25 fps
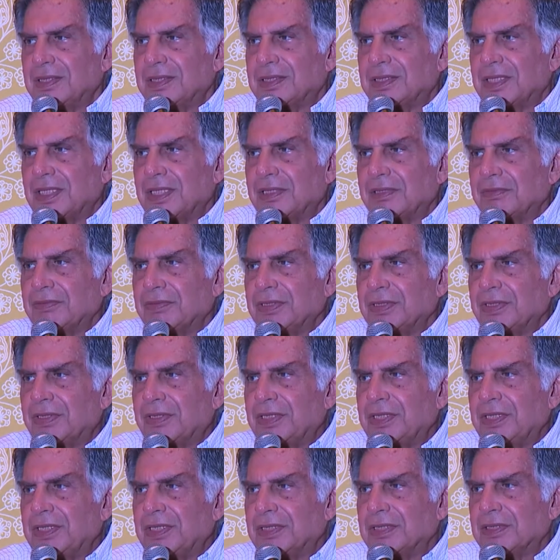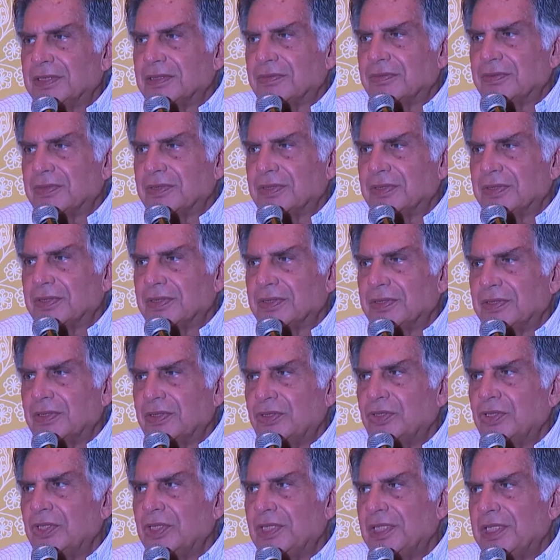a set of ingredients for
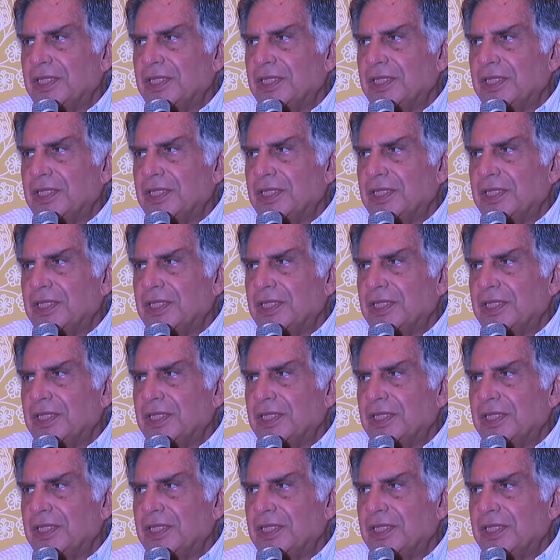good